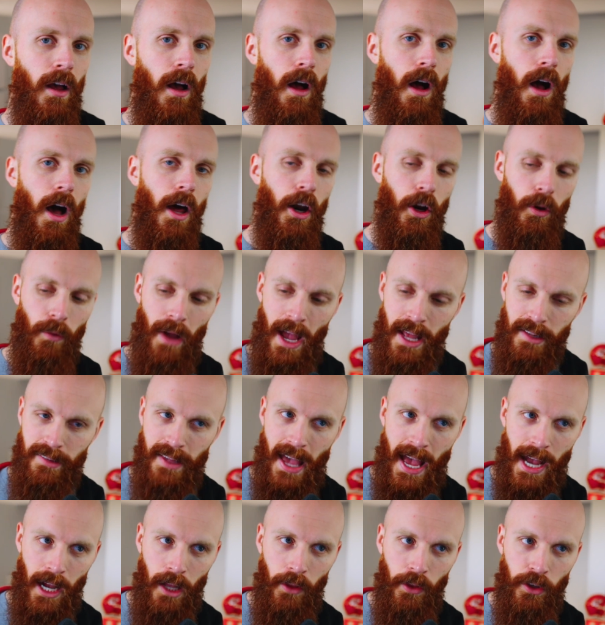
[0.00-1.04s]
on a right
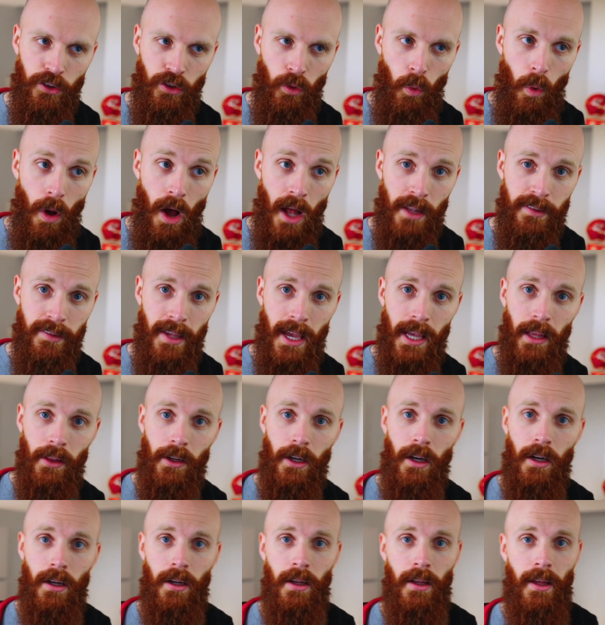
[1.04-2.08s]
tackle in Jawaan
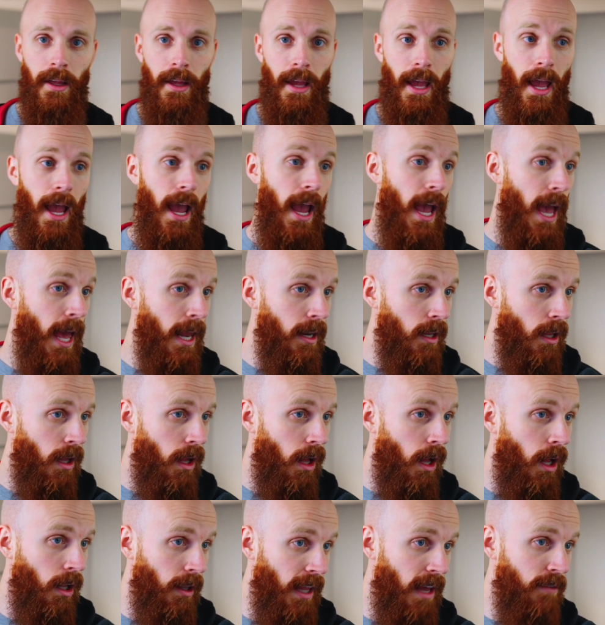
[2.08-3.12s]
Taylor and
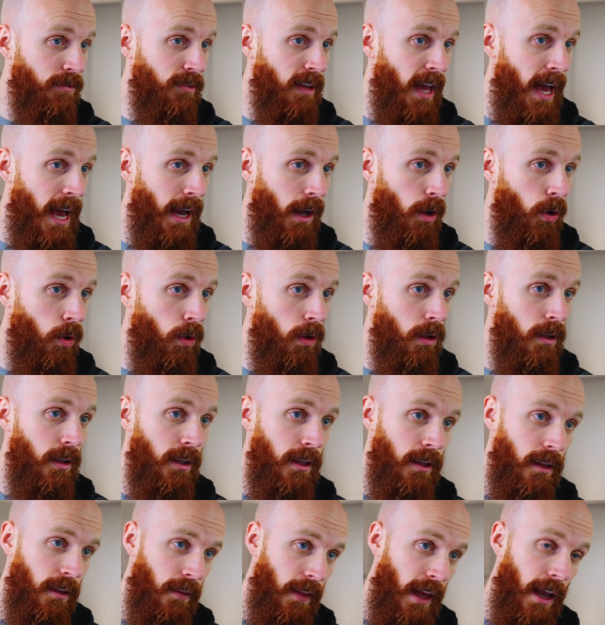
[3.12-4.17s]
a left tackle.
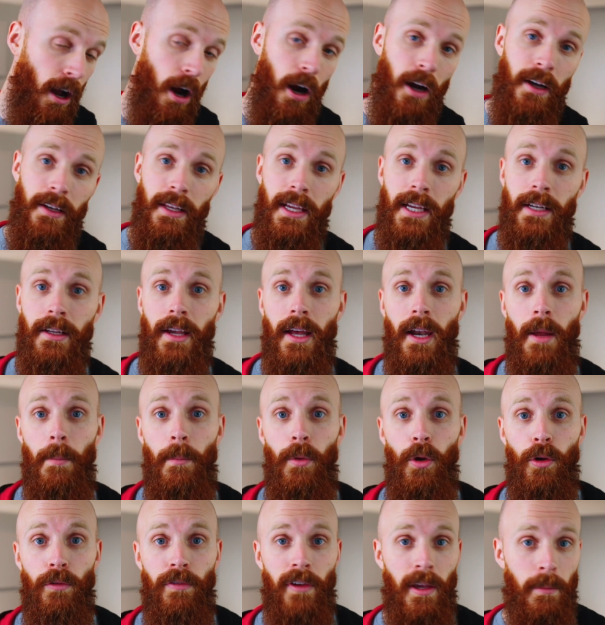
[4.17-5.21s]
They are indeed going to
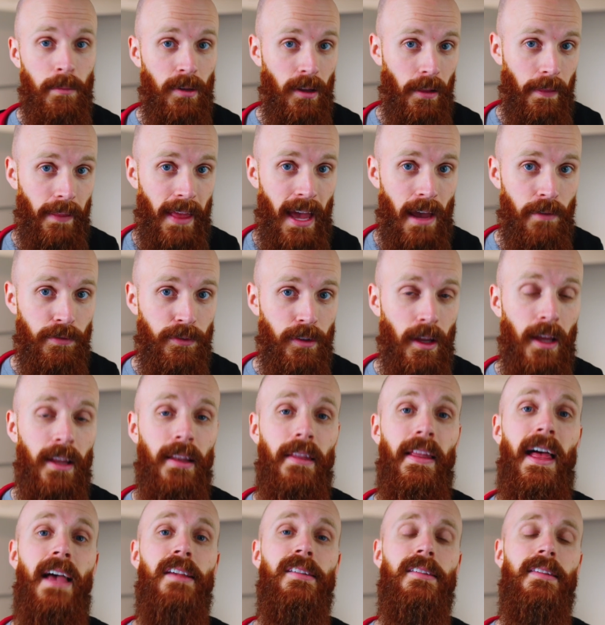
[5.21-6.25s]
move him to the left
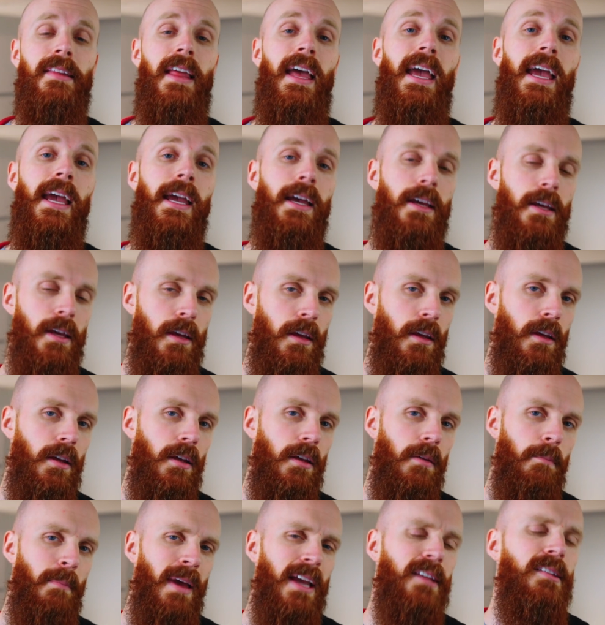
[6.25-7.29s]
unless they
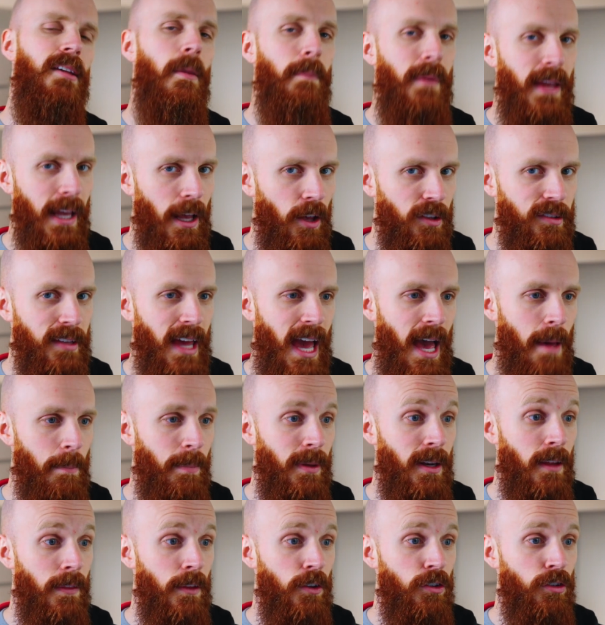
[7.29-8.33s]
make something else
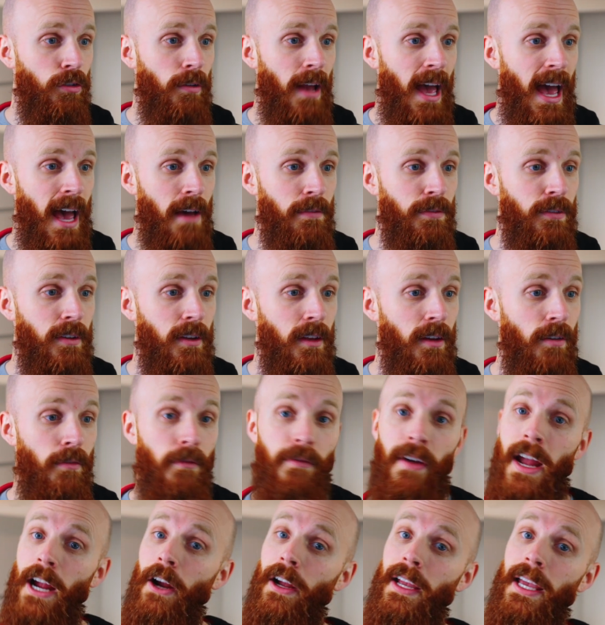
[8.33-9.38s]
happen in the draft.
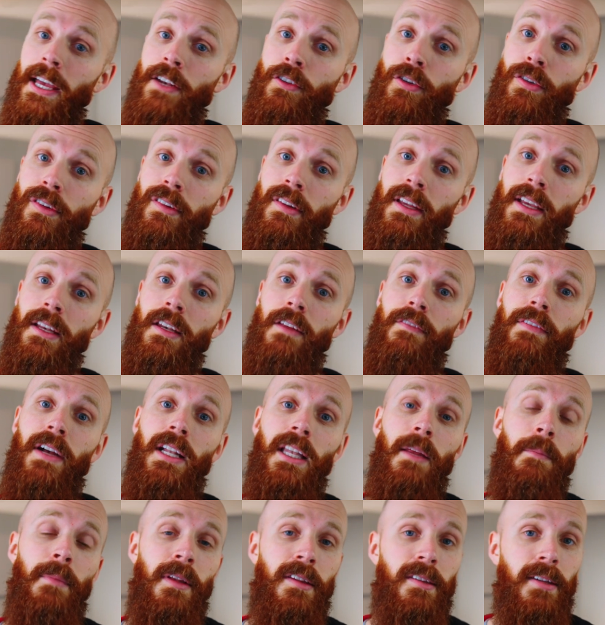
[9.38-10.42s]
Very interesting
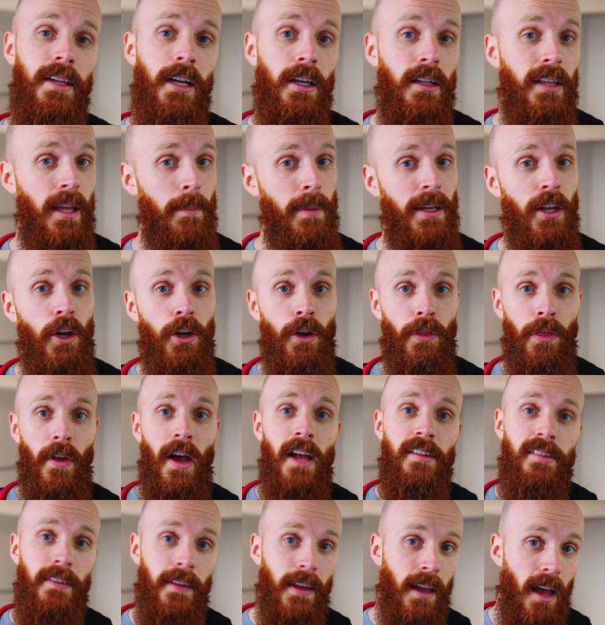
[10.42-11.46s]
developments here. Let me know your
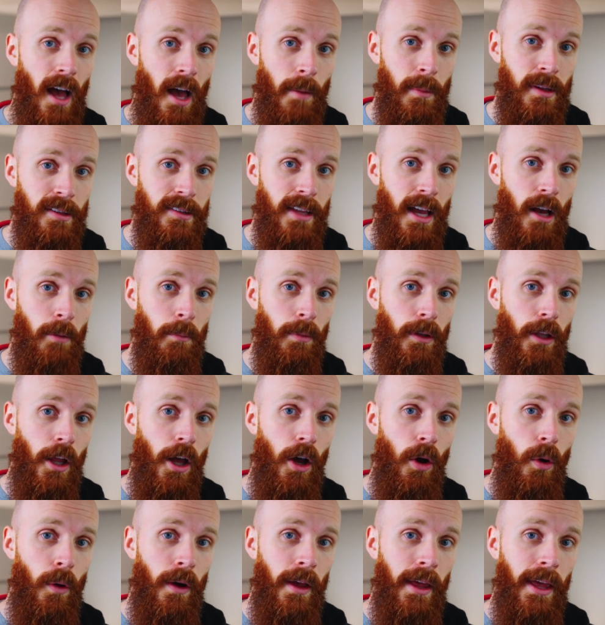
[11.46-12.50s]
thoughts in the comments down
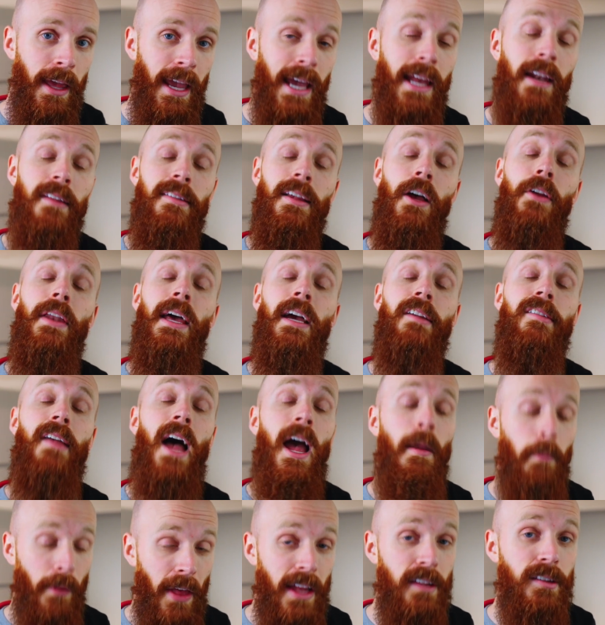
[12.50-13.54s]
below. And until next
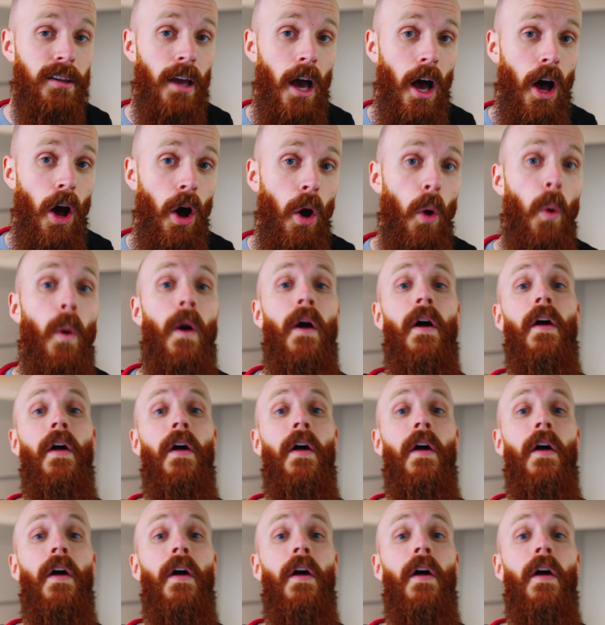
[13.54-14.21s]
time, let's go.